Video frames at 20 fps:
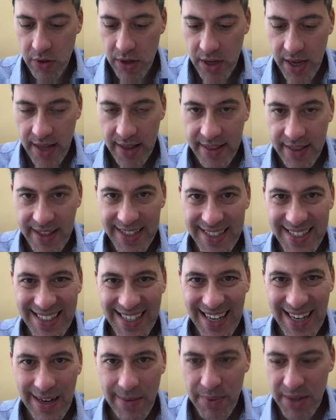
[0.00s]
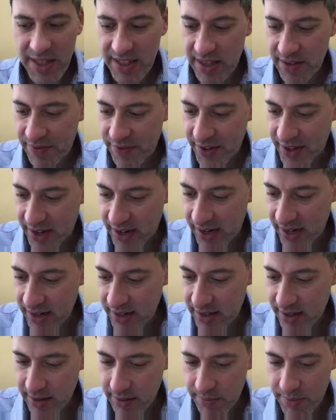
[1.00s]
And this is a little bit difficult
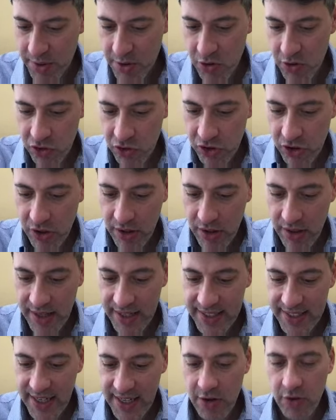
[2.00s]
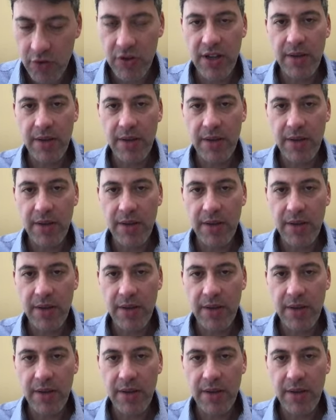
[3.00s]
because the second